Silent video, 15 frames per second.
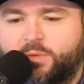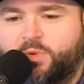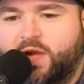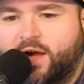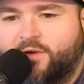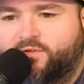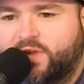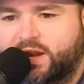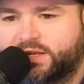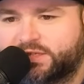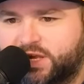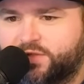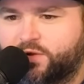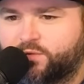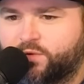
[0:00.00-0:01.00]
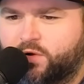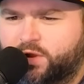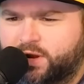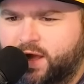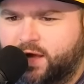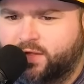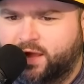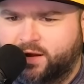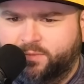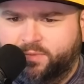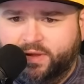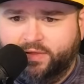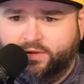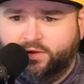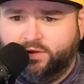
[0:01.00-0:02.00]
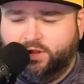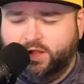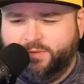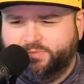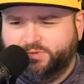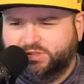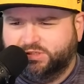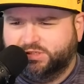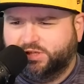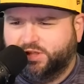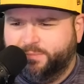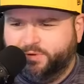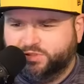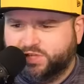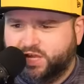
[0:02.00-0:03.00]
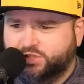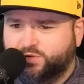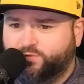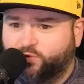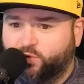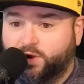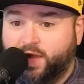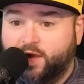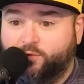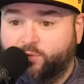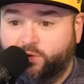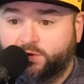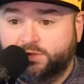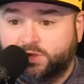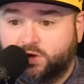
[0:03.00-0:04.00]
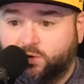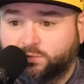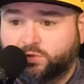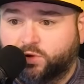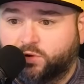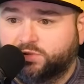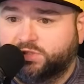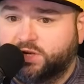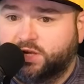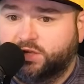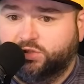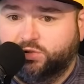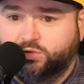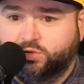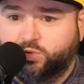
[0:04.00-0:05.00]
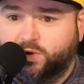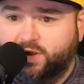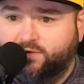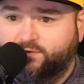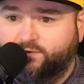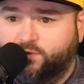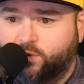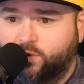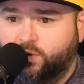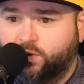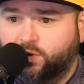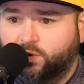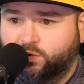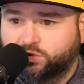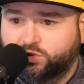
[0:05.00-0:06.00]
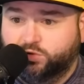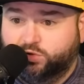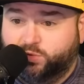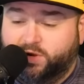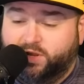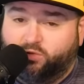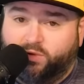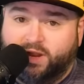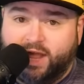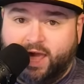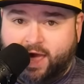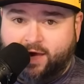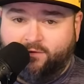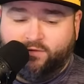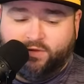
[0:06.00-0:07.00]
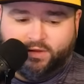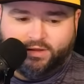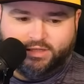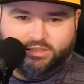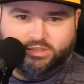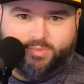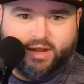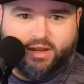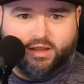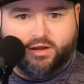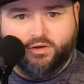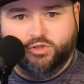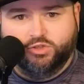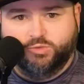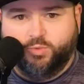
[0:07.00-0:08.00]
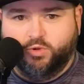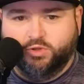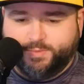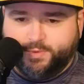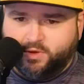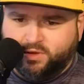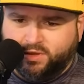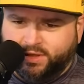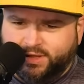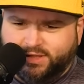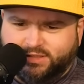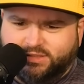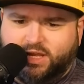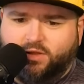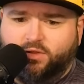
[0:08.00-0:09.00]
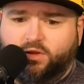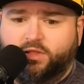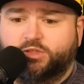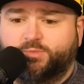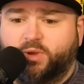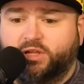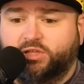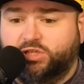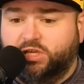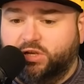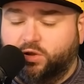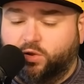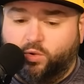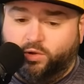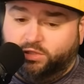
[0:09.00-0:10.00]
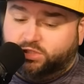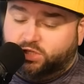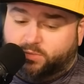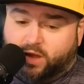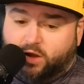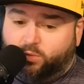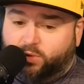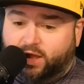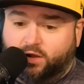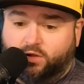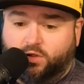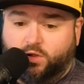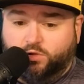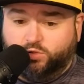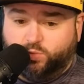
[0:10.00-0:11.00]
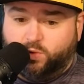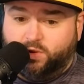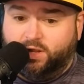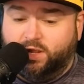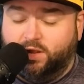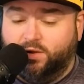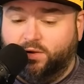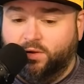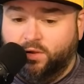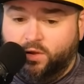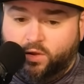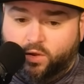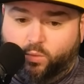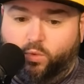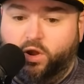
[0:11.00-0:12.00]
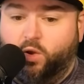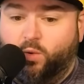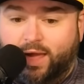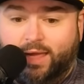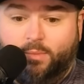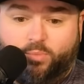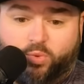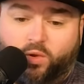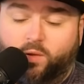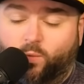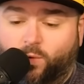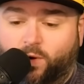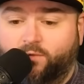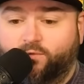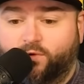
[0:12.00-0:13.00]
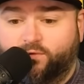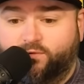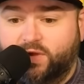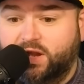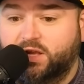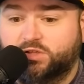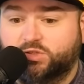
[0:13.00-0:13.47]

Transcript: got Phoenix on the road in LA to play the Clips. Clippers catching 4.5 points at home. Total sitting at 224 or 223.5, depending on your sports book. Take a look at the spreadsheet. And according to the model, we got a close one here. 108.1 for Phoenix,